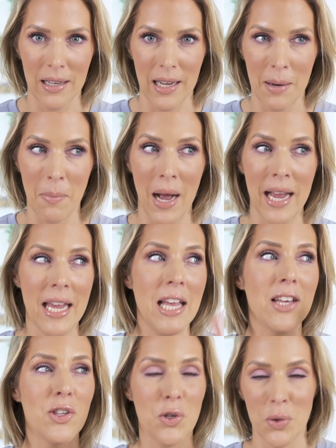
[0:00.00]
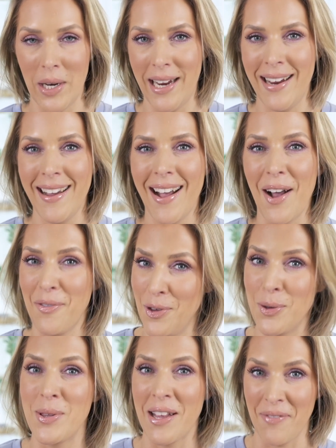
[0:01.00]
in my history of
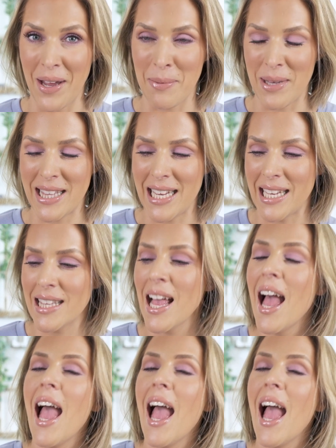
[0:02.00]
using vitamin Cs,